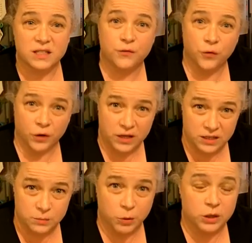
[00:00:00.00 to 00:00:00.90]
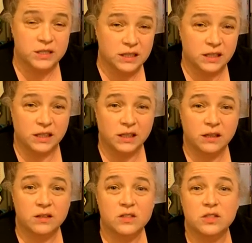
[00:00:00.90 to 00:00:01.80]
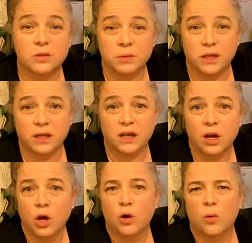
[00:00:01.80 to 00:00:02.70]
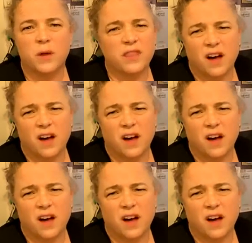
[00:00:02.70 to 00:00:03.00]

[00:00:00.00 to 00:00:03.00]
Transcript: for his martini to be with